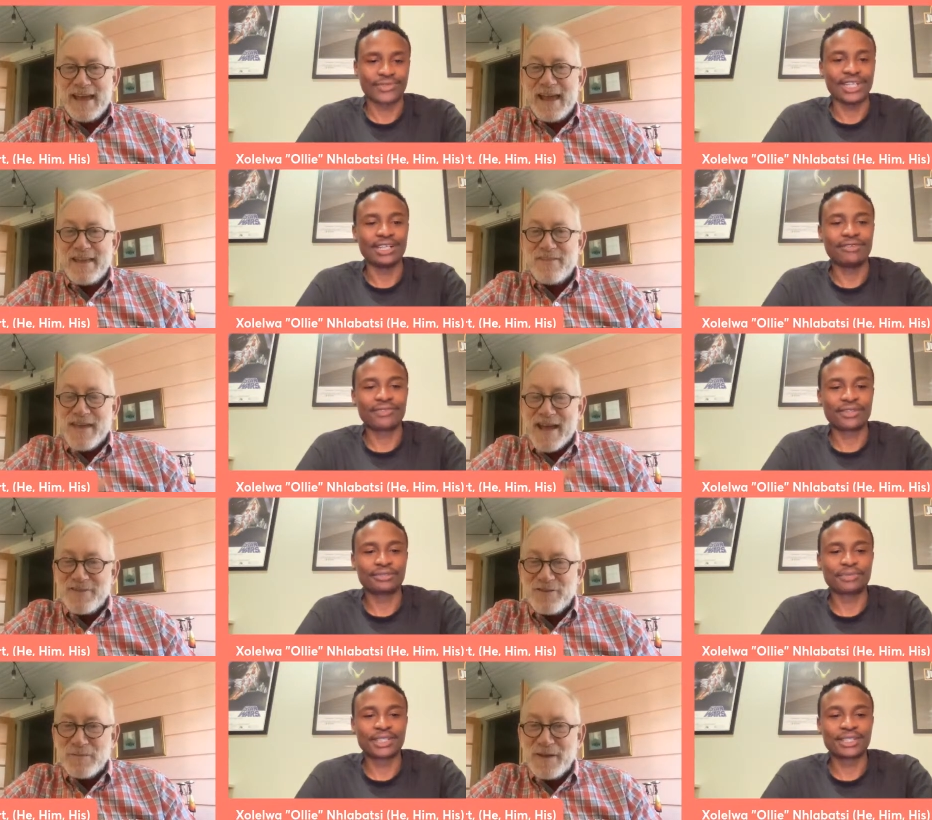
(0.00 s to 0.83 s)
Speaker 1: I love
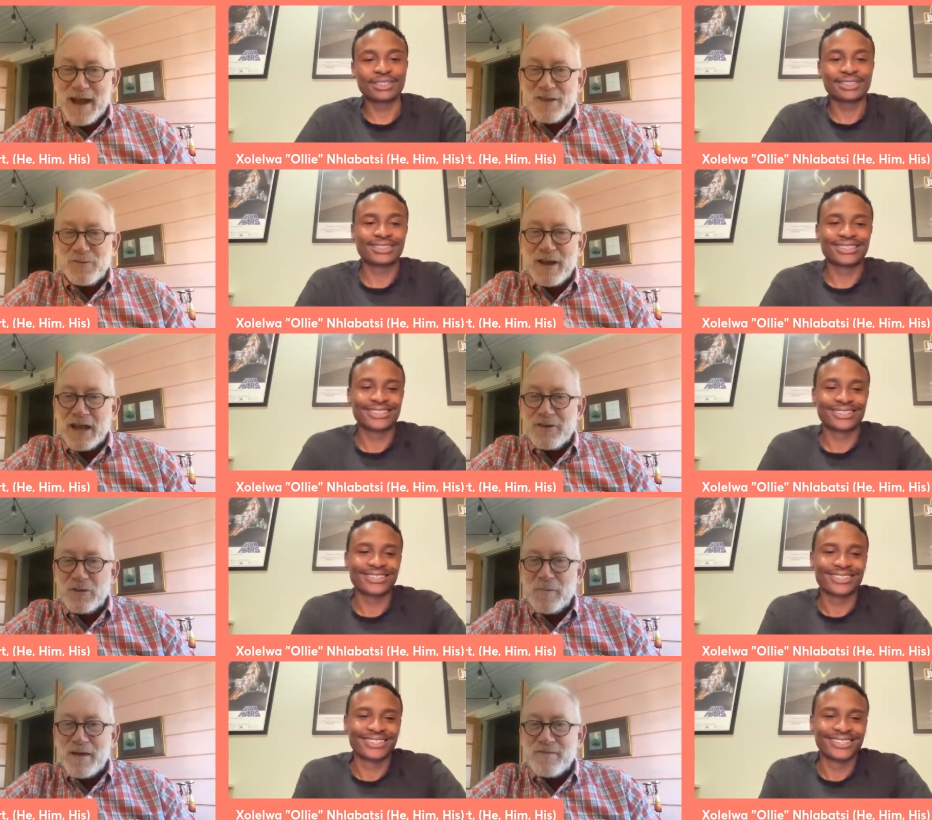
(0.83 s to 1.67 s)
those. Times when I
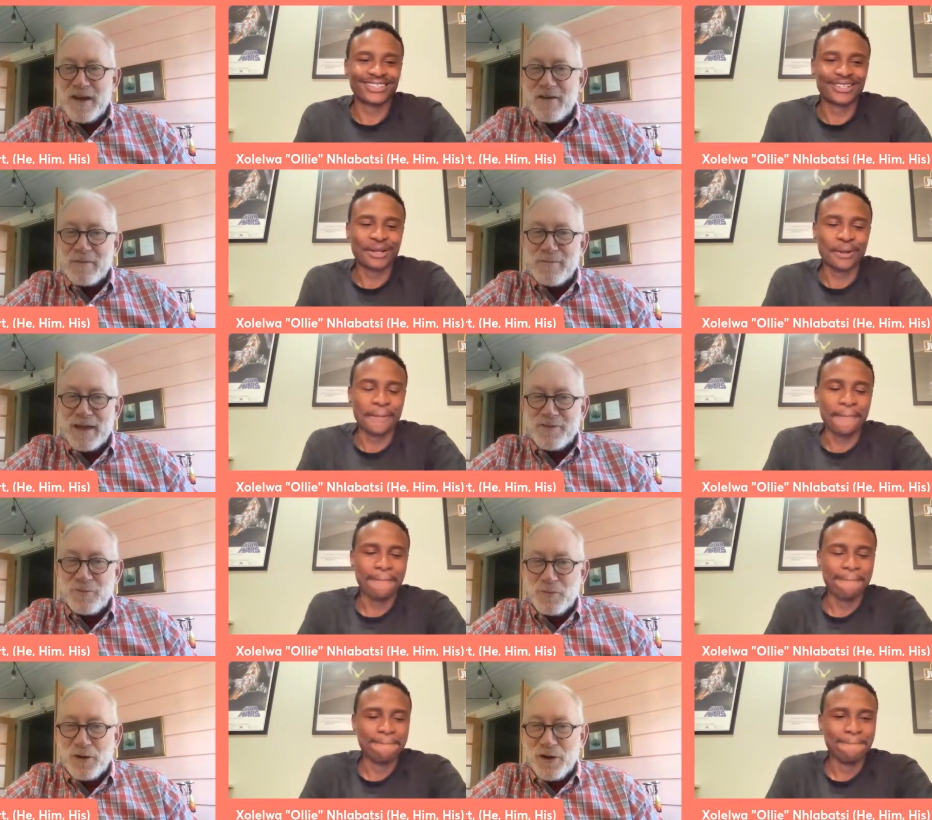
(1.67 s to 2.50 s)
do my very
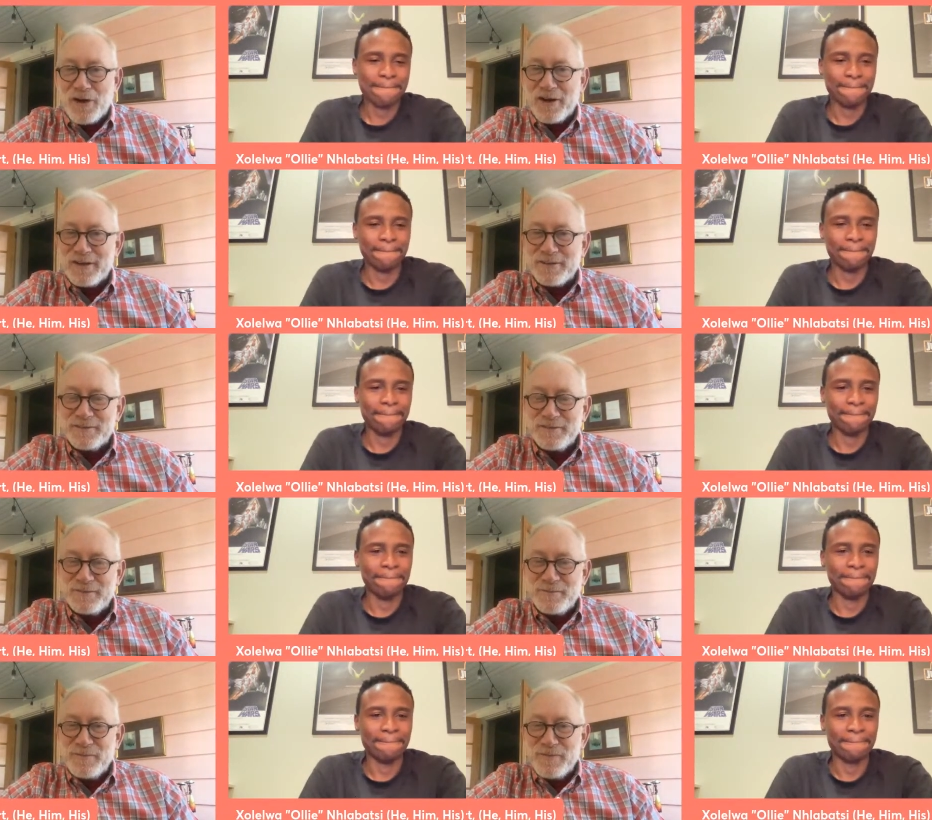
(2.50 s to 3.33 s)
best work.
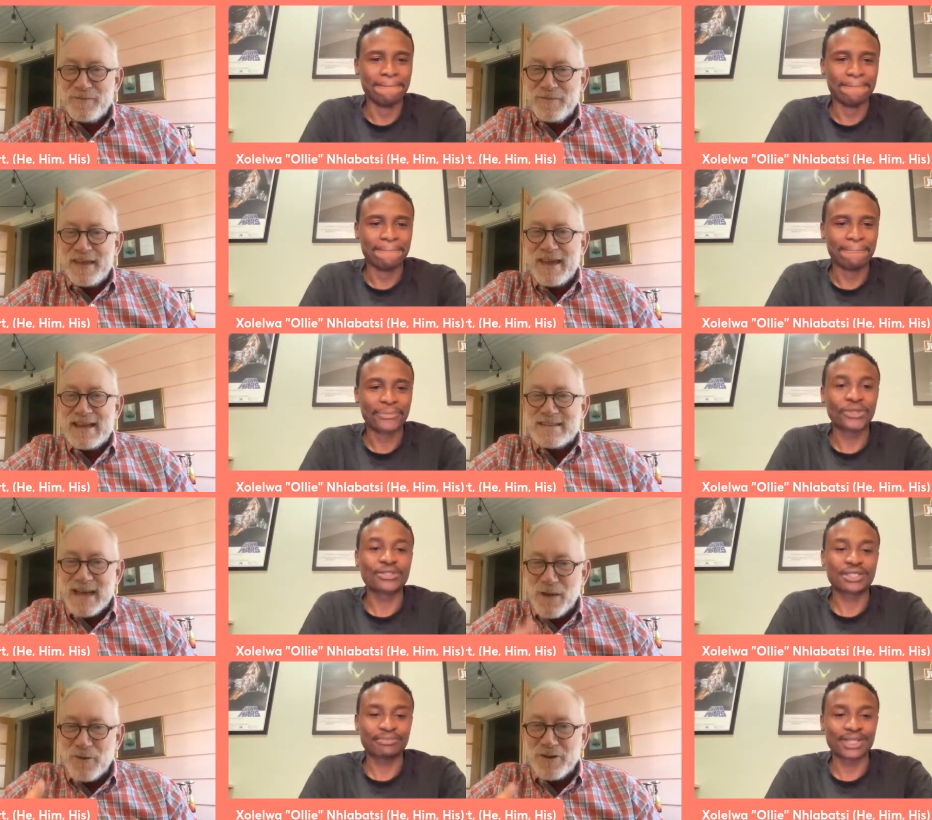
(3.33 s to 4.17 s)
Is
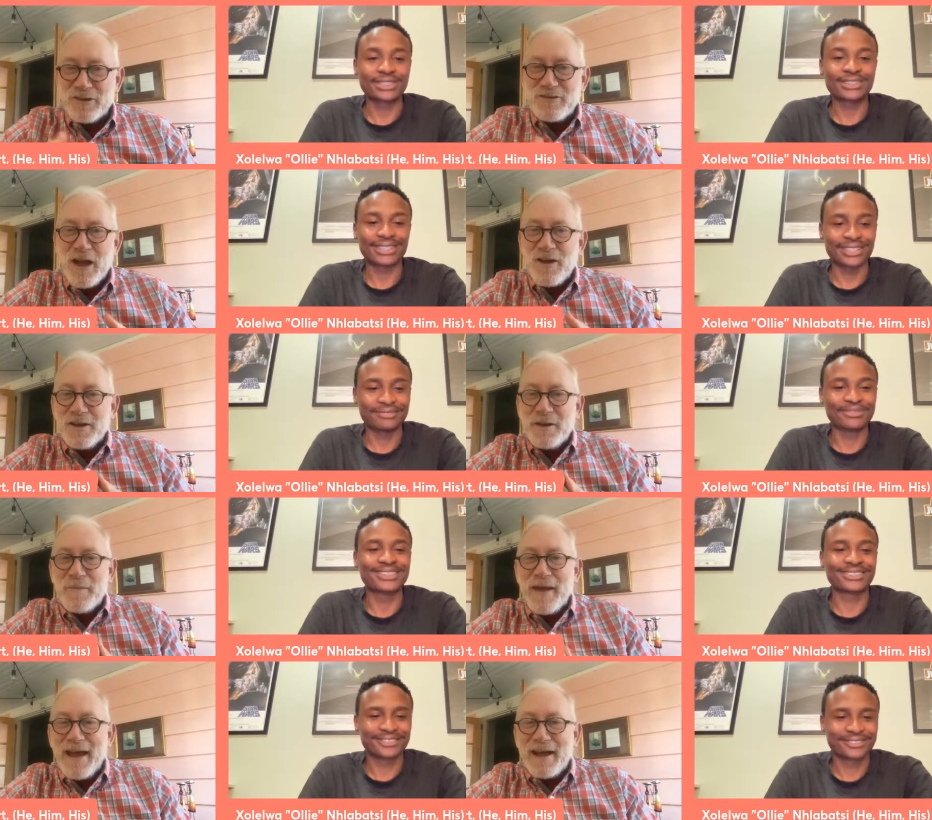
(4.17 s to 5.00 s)
that what you're talking
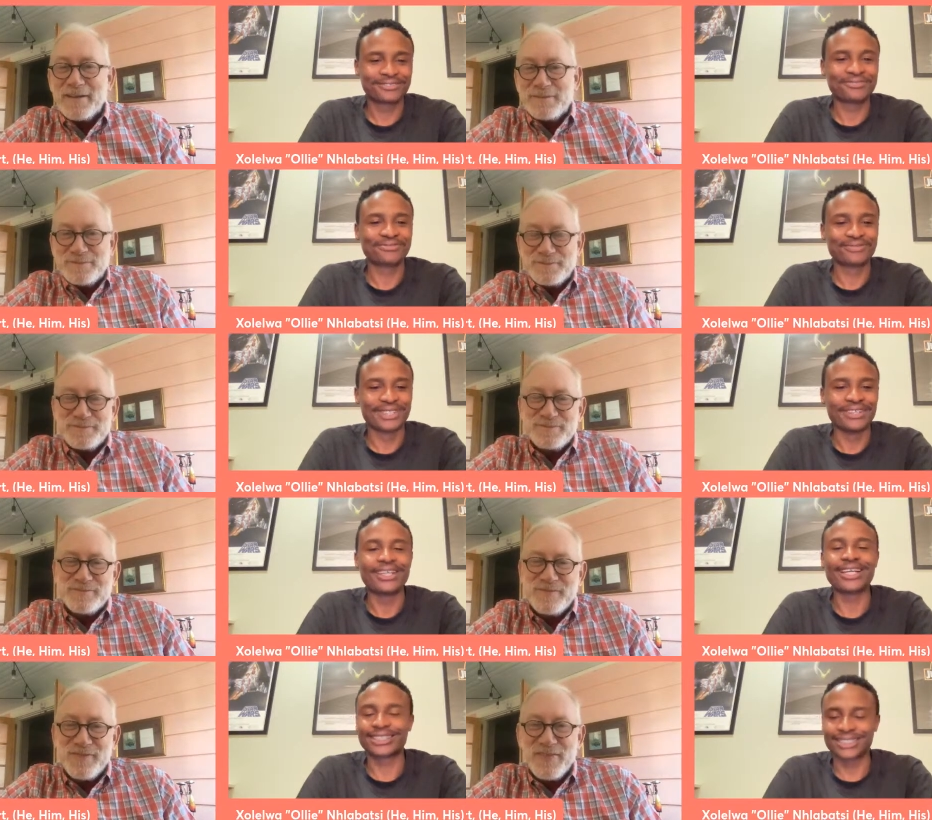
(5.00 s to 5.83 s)
about?
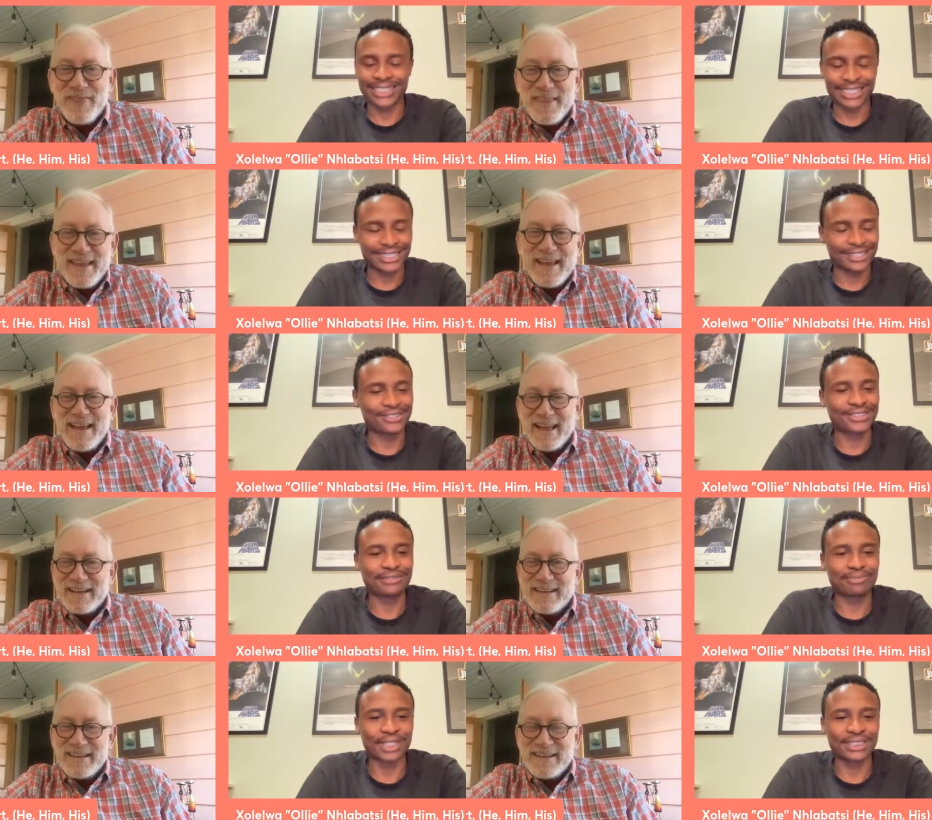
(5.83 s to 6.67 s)
Speaker 2: Exactly.
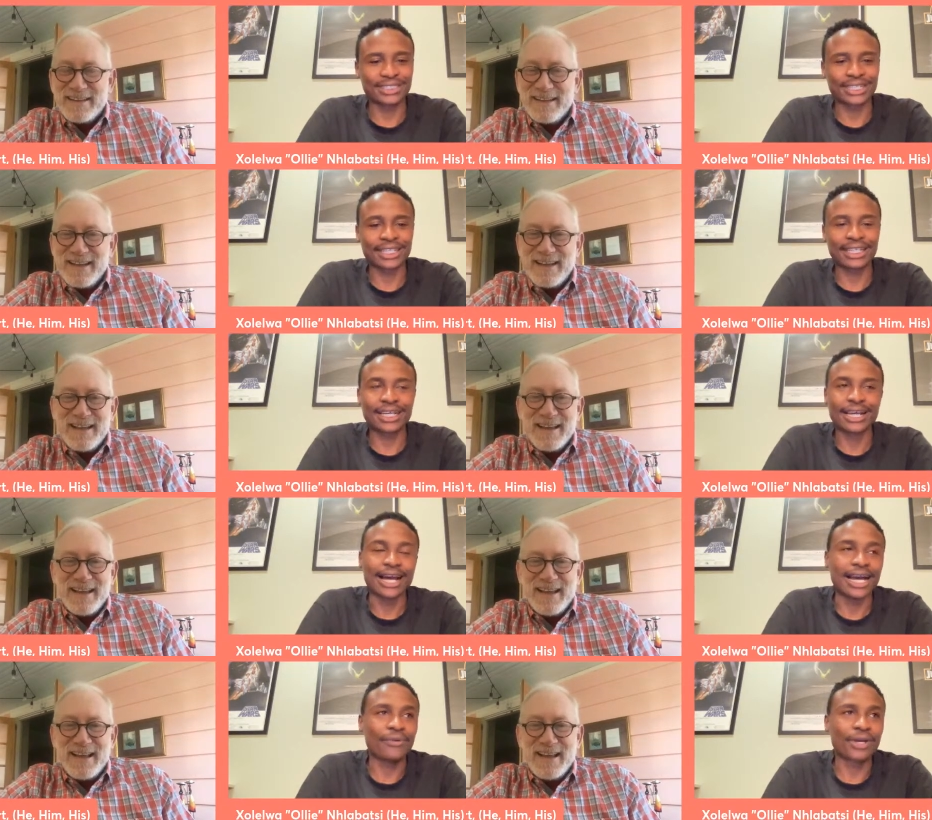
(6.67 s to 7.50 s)
Those are the best. I think
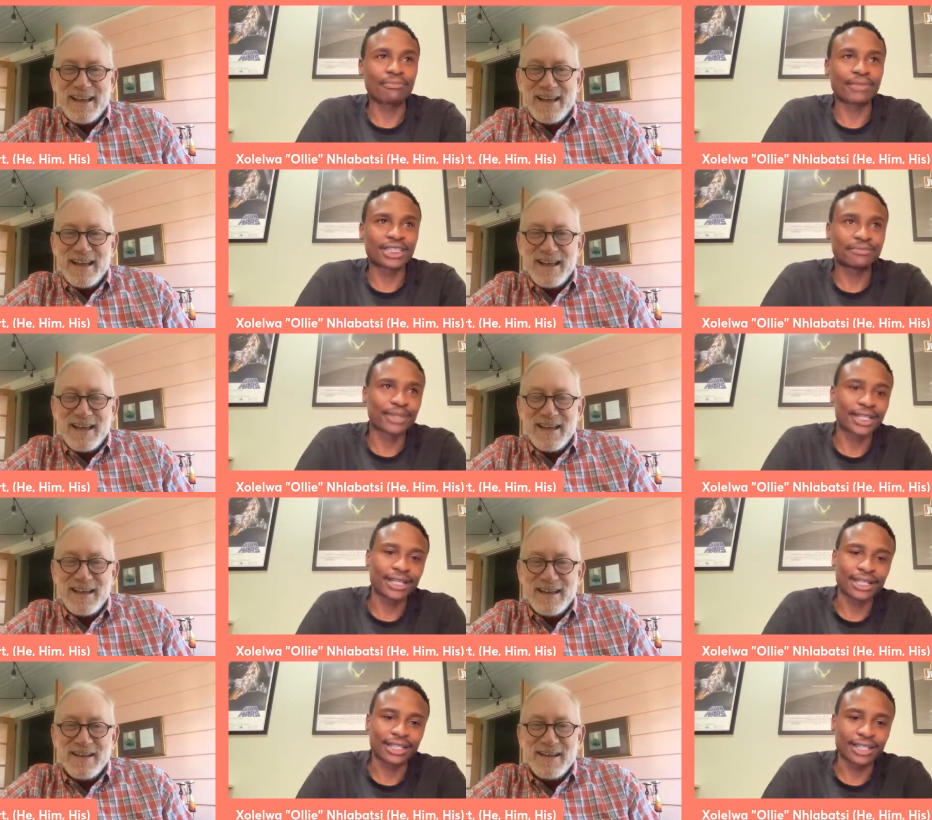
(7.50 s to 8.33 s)
I work much
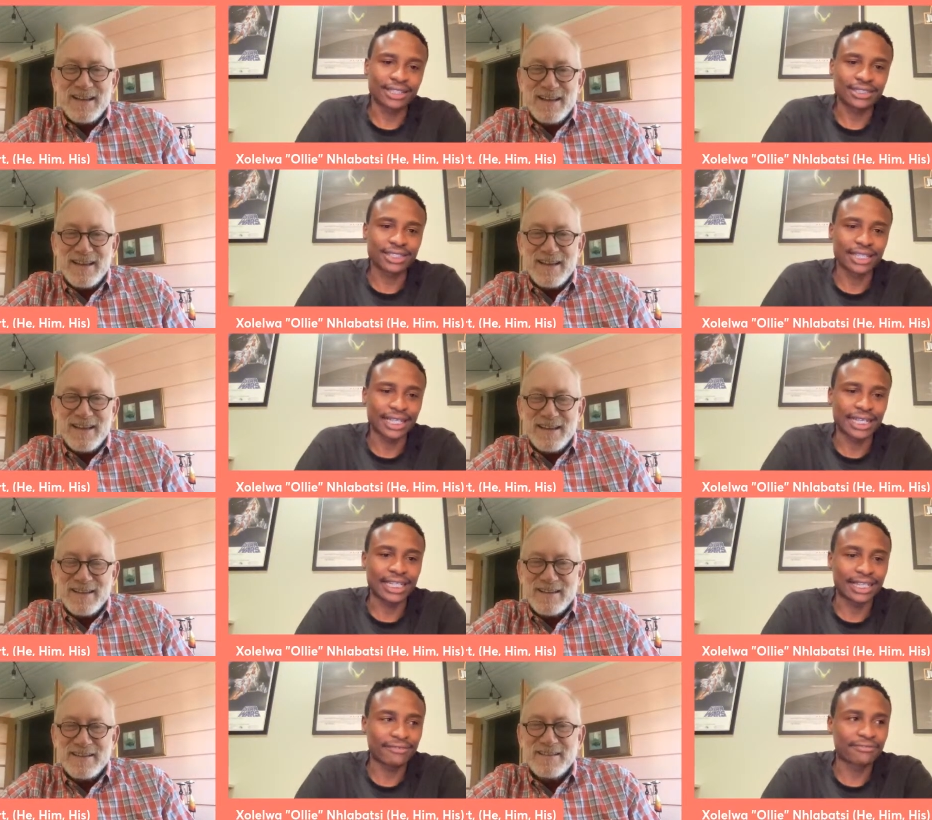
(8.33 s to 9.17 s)
better at nights. Like
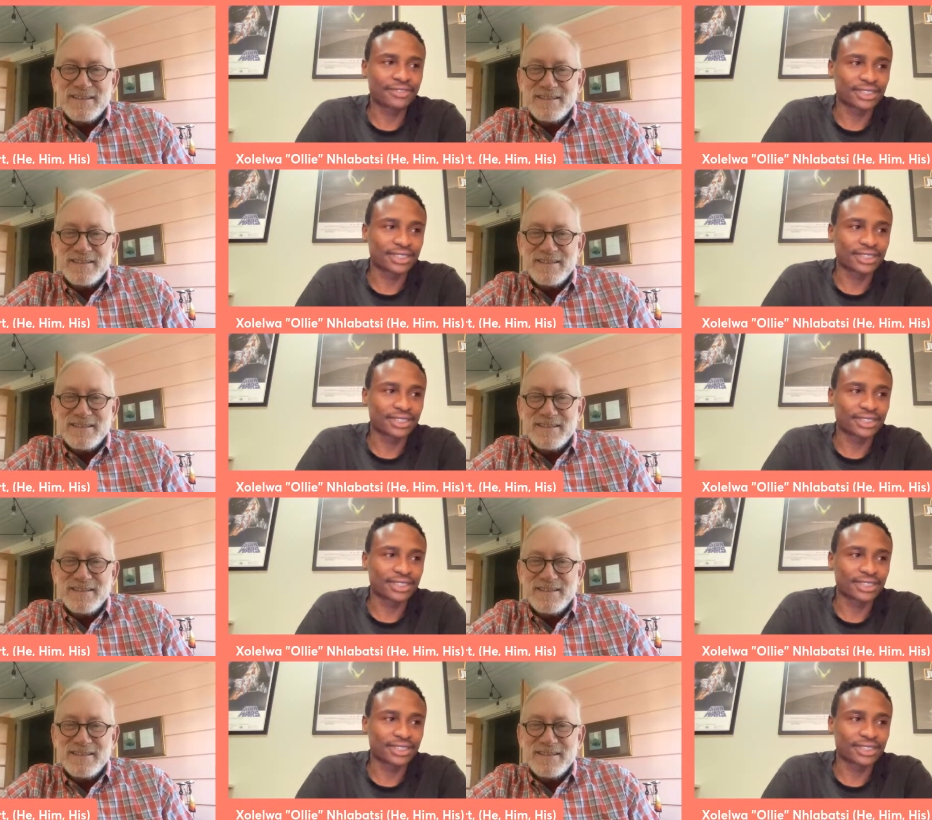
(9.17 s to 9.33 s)
I love